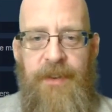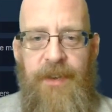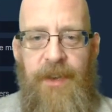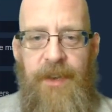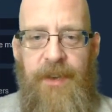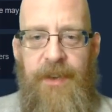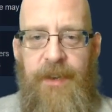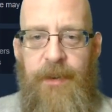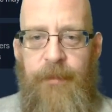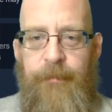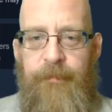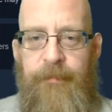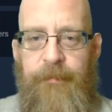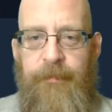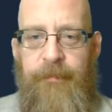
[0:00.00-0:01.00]

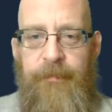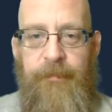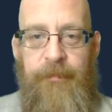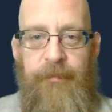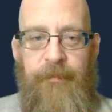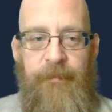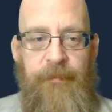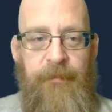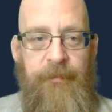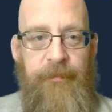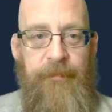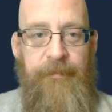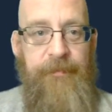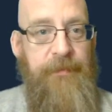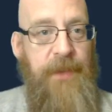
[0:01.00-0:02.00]
But
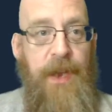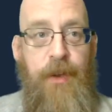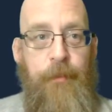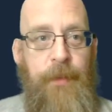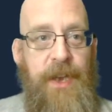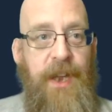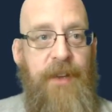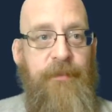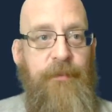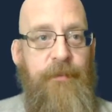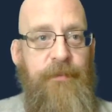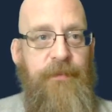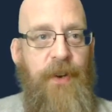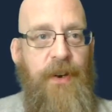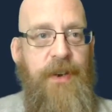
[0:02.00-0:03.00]
yeah,
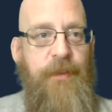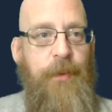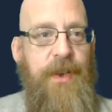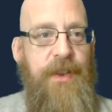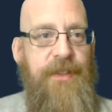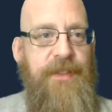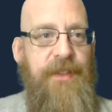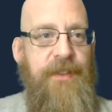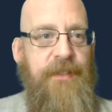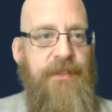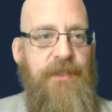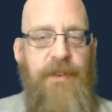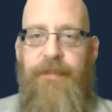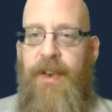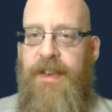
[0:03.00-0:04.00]
very worth.
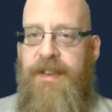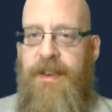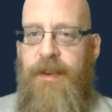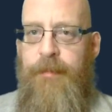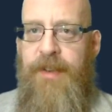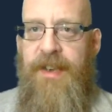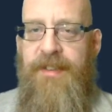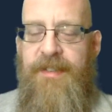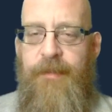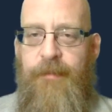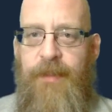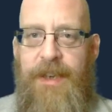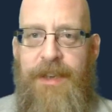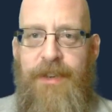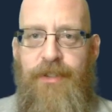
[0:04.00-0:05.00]
In fact, he updates it
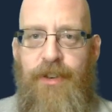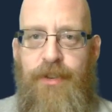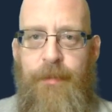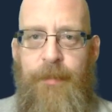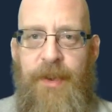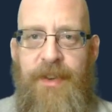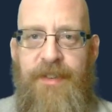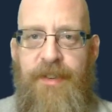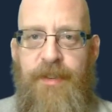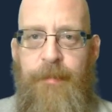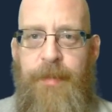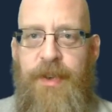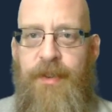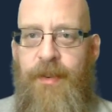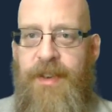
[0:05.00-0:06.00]
regularly. Judging by this, there's
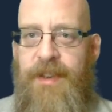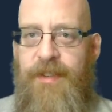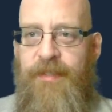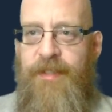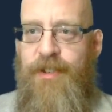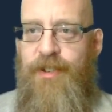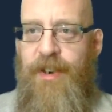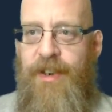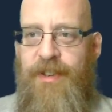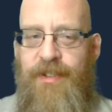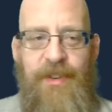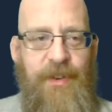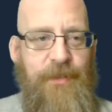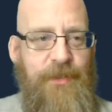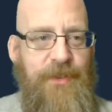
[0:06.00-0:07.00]
been 23 change
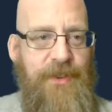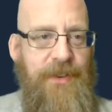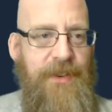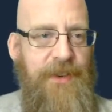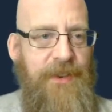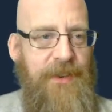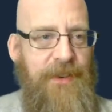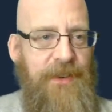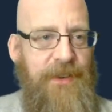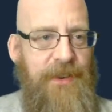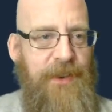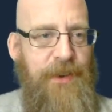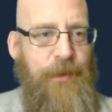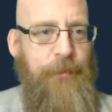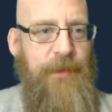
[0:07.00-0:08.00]
notes.
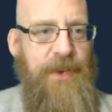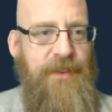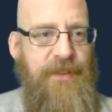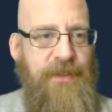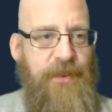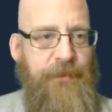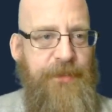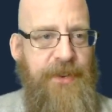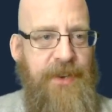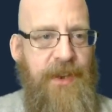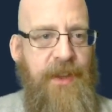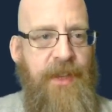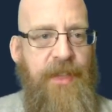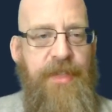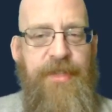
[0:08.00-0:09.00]
And this is obviously
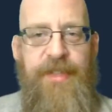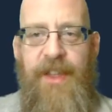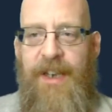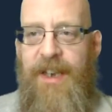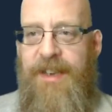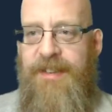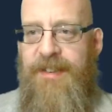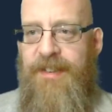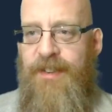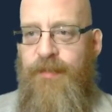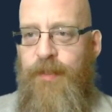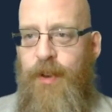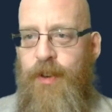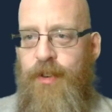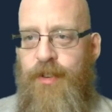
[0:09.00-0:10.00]
the latest
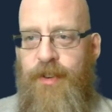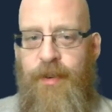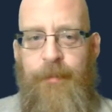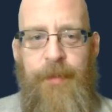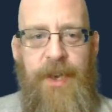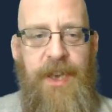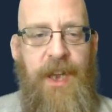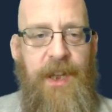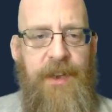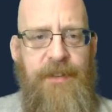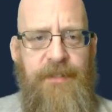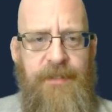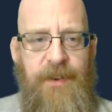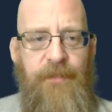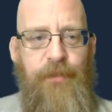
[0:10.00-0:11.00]
version. But yeah,
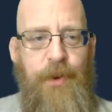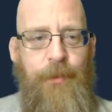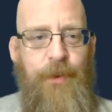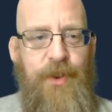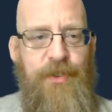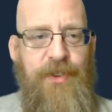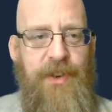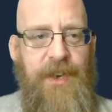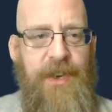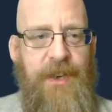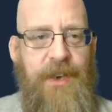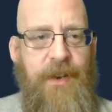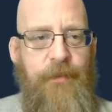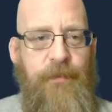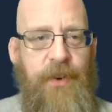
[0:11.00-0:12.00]
definitely worth checking
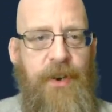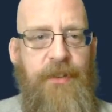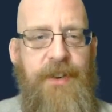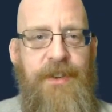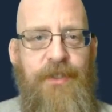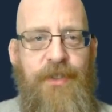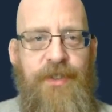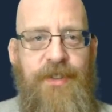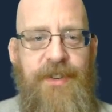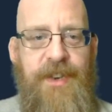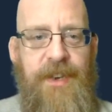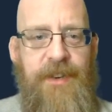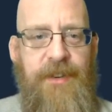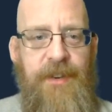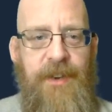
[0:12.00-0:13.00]
out. Very
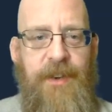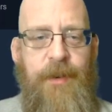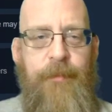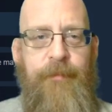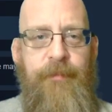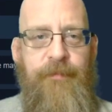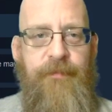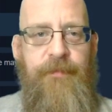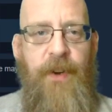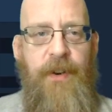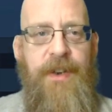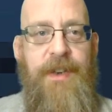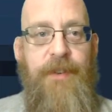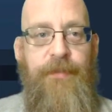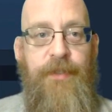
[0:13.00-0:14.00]
interesting. Very
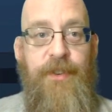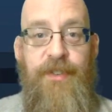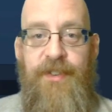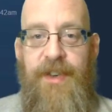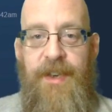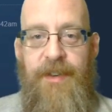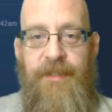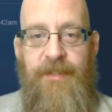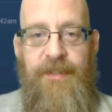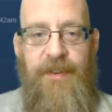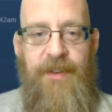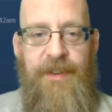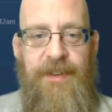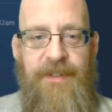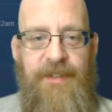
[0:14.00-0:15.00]
different skin,
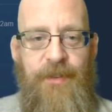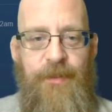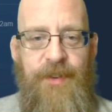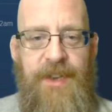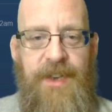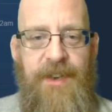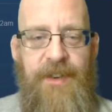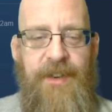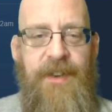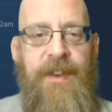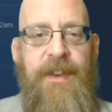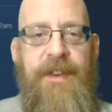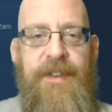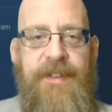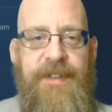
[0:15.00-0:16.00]
certainly to the
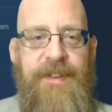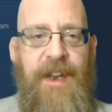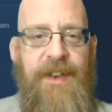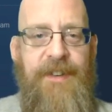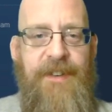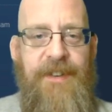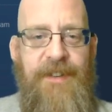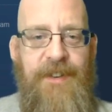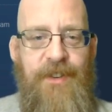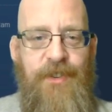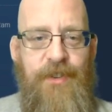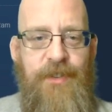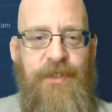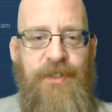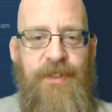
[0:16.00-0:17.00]
standard edition.